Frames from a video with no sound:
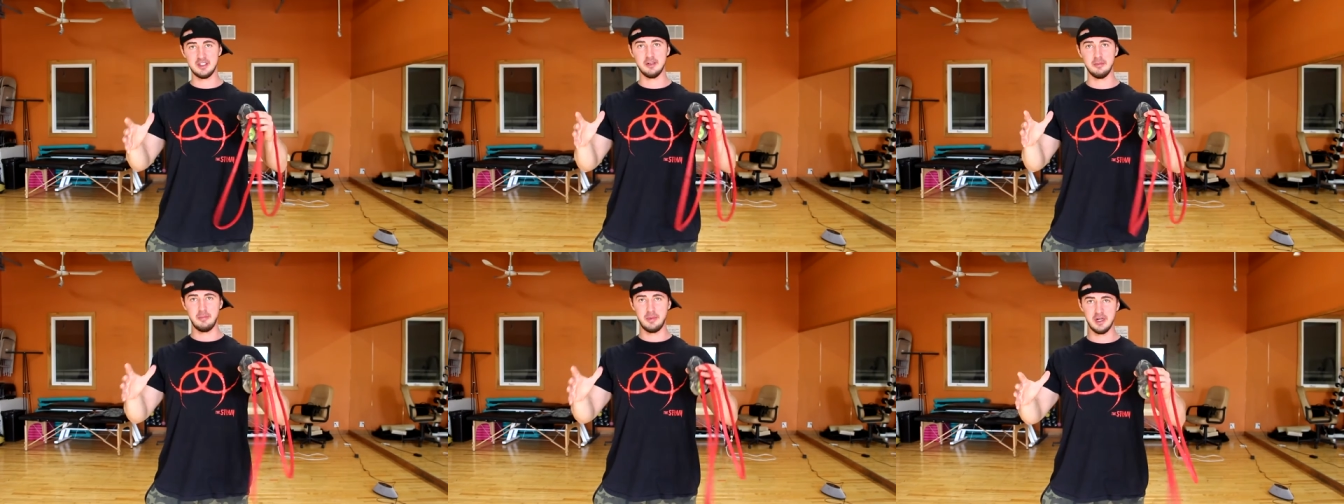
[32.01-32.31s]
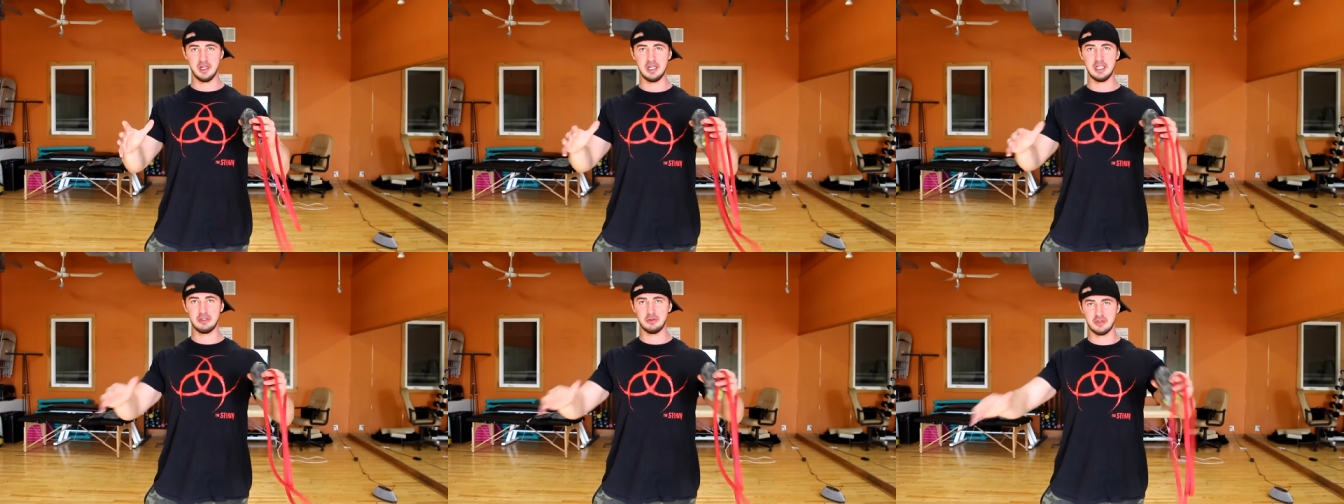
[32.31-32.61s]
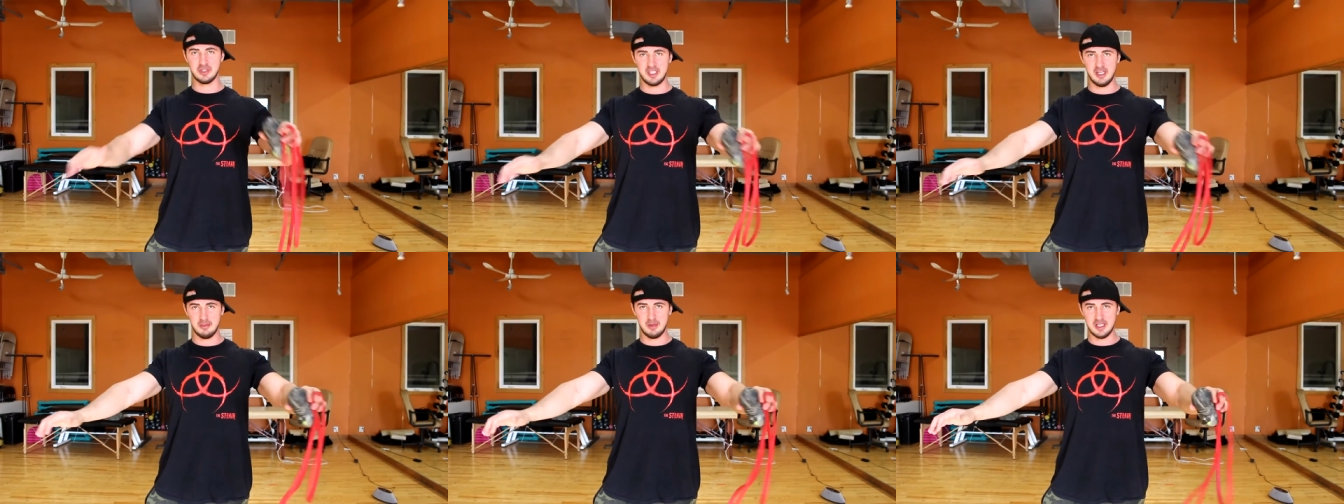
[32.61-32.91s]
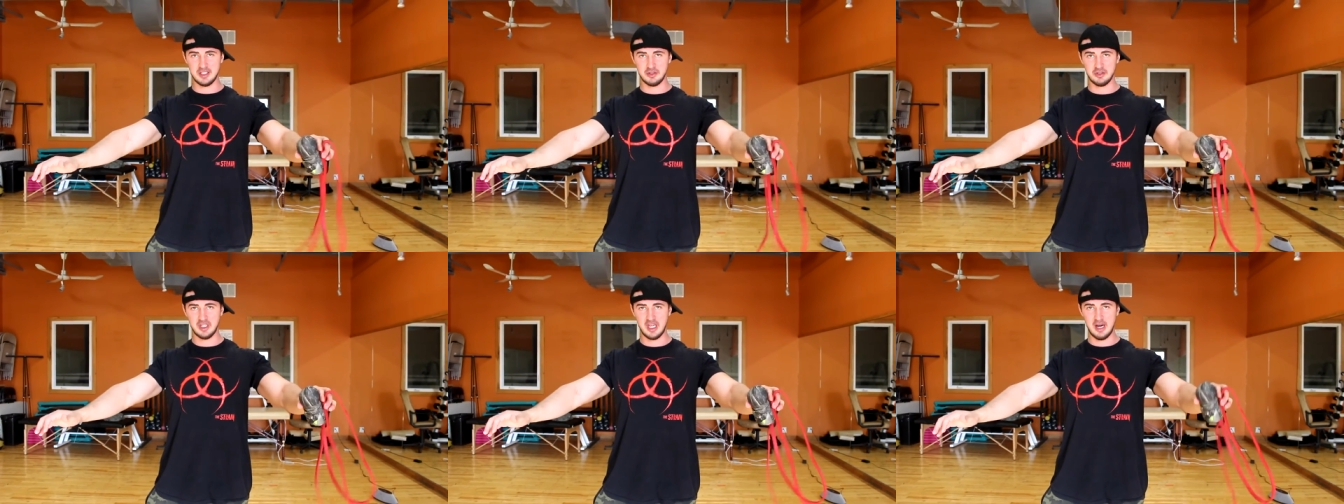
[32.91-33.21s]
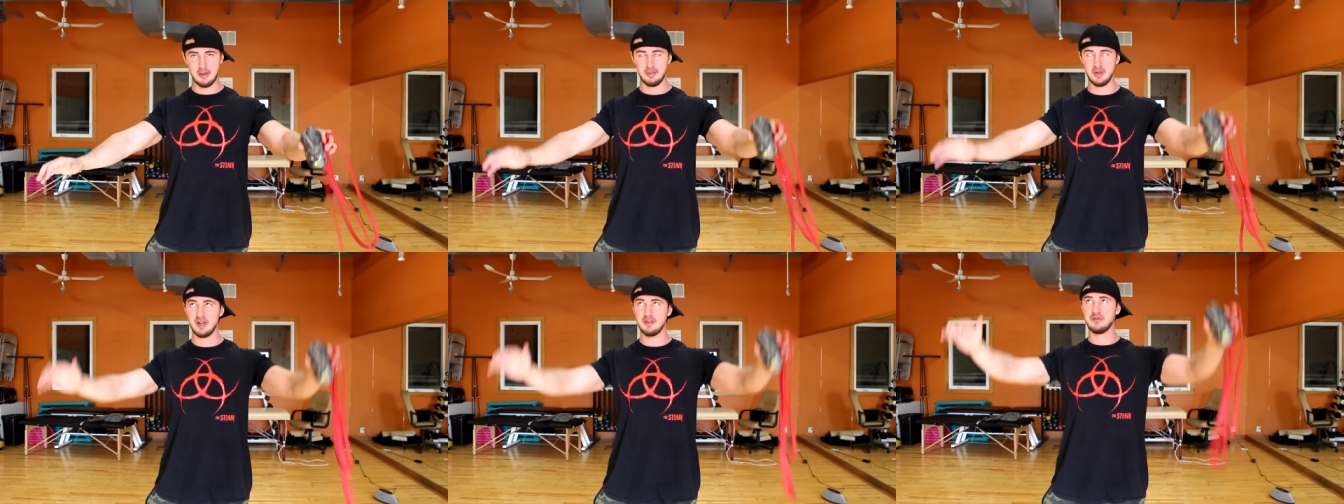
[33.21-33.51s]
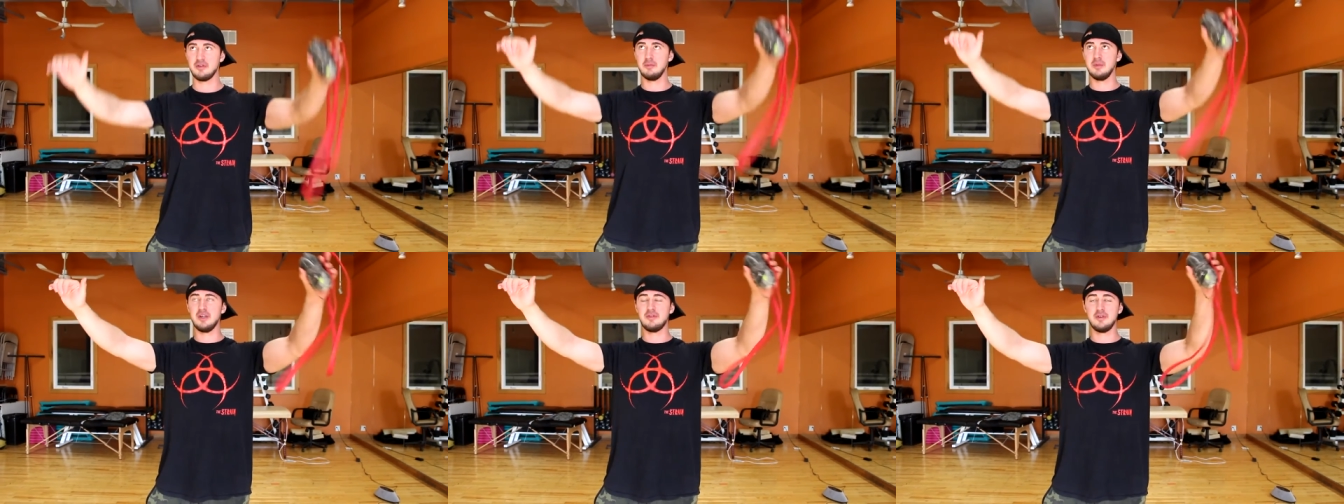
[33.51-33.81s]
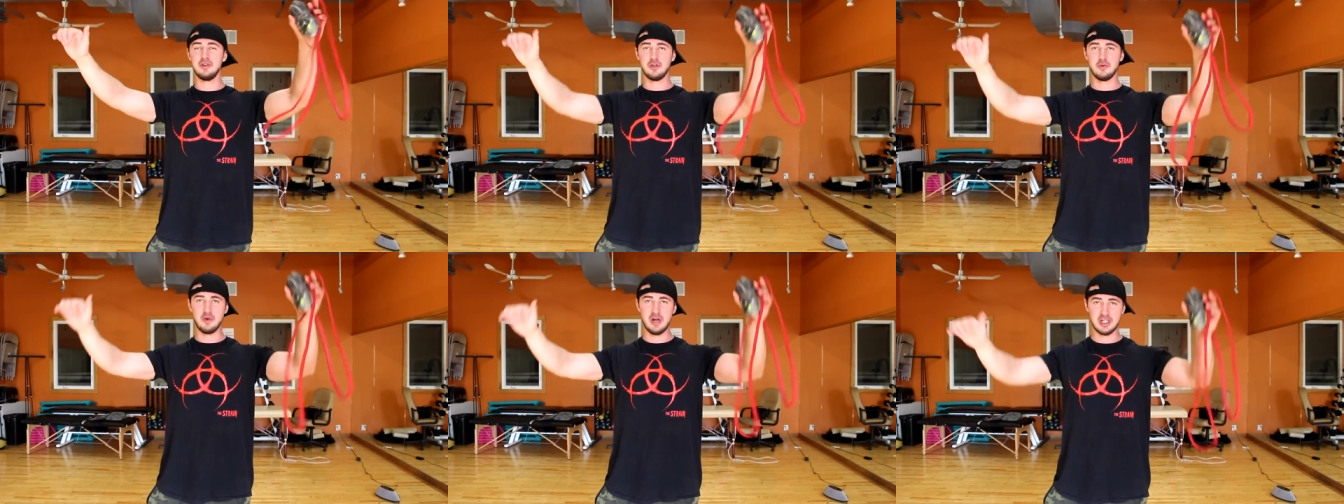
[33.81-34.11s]
the ability to stabilize the scapula from
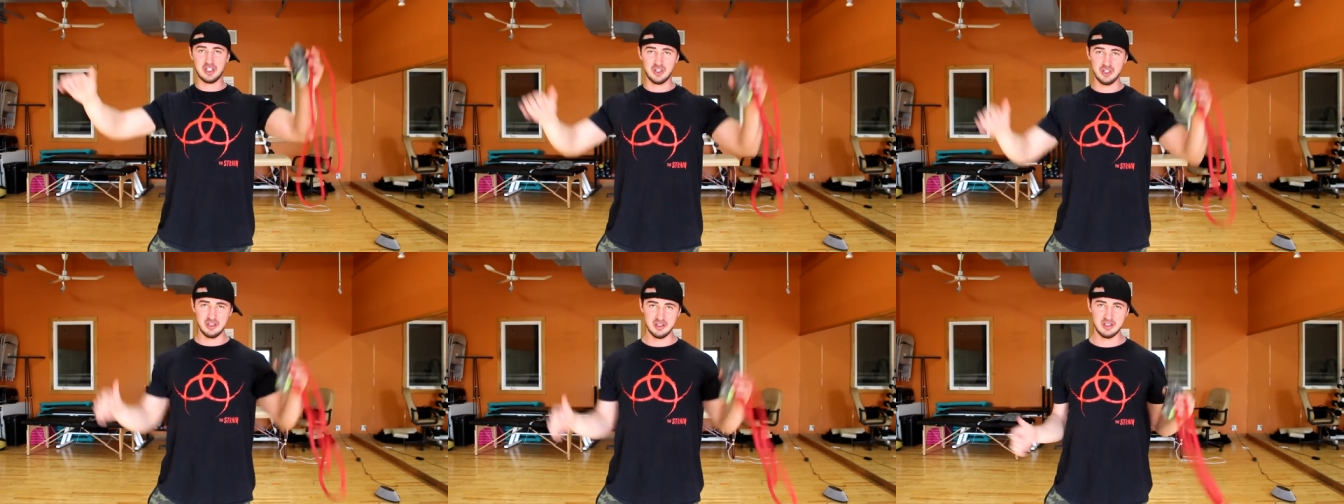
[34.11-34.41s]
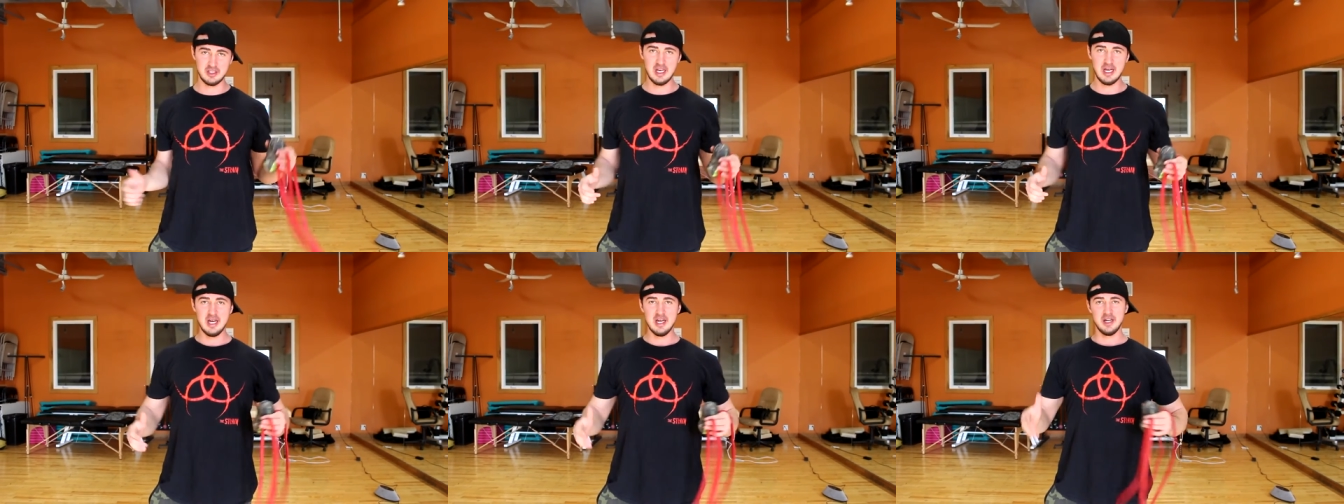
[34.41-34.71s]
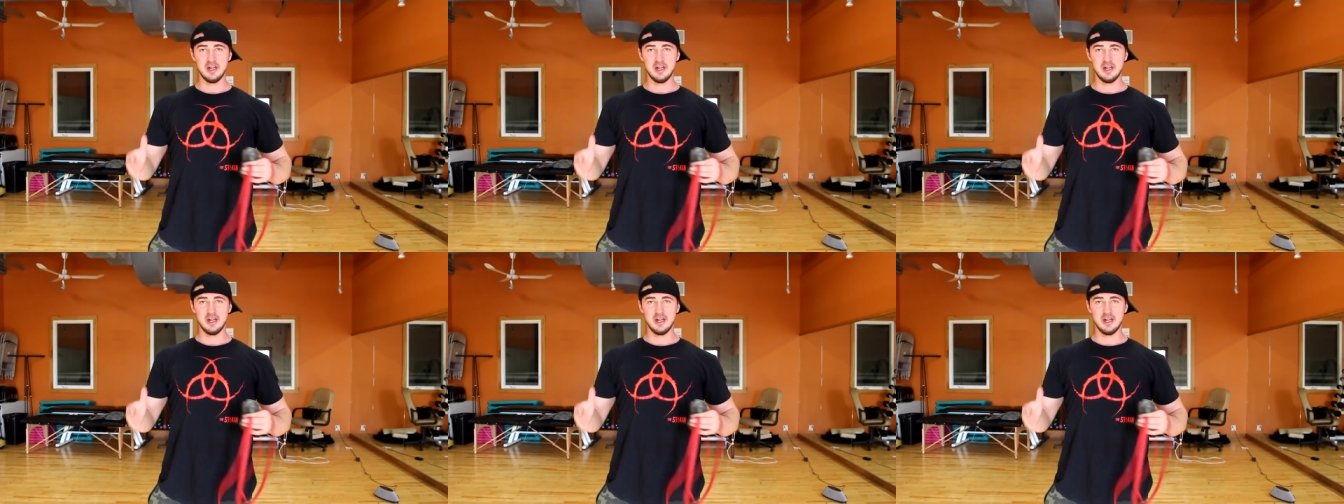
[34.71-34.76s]
different directions